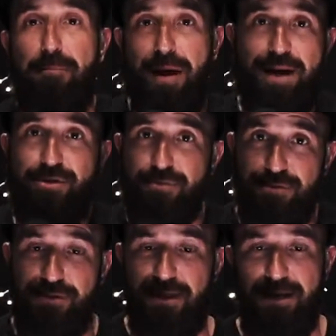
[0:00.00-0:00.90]
My
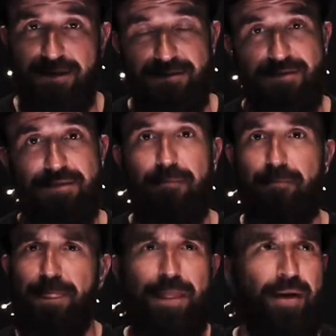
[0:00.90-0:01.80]
truth is
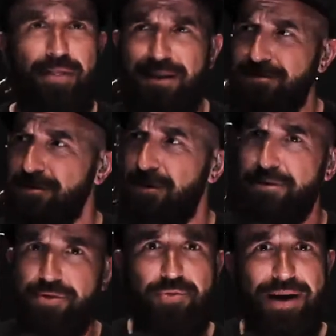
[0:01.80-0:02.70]
things are
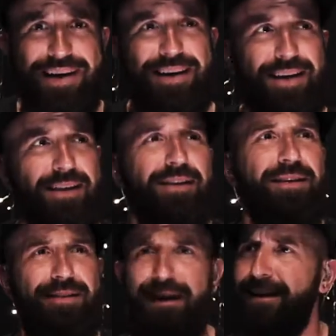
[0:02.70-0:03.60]
going great
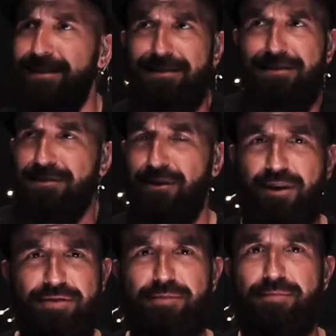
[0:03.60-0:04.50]
yeah, things are
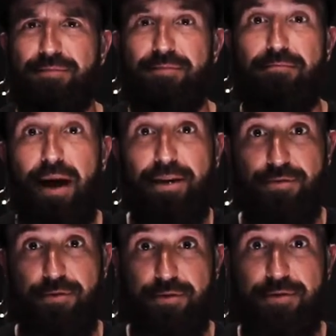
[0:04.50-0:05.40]
awesome. My
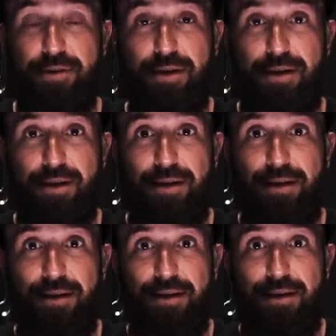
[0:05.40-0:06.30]
truth.
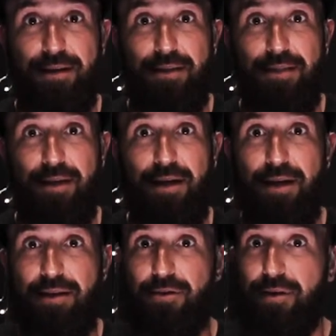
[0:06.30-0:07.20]

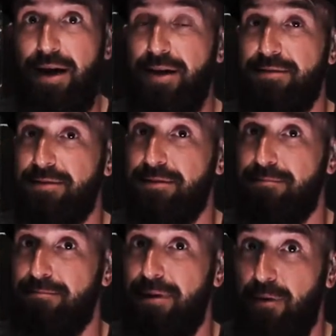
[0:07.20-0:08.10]
Then you ask
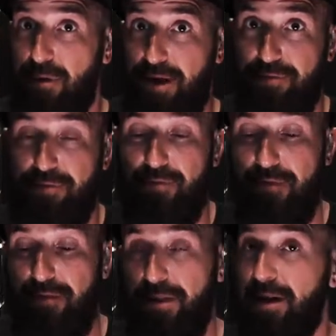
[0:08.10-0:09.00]
my wife.
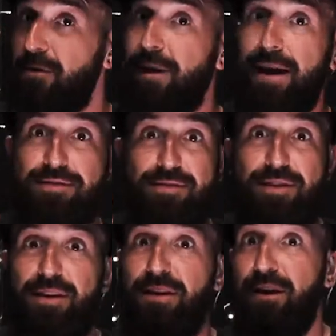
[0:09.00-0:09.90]
Then you ask
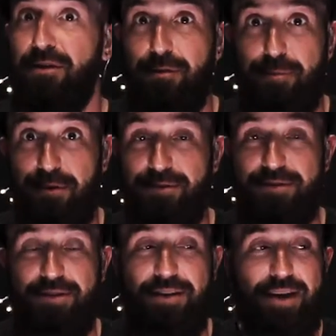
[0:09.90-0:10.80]
the other
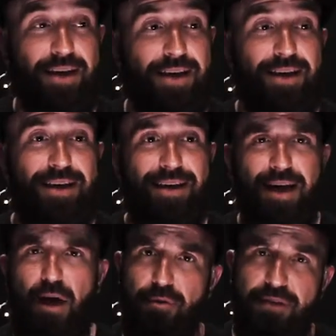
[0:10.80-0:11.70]
person,
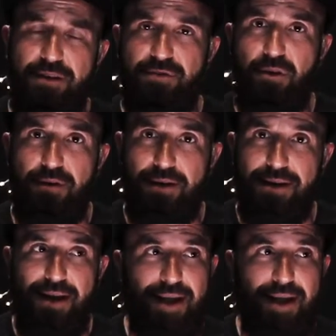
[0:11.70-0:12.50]
how are things going?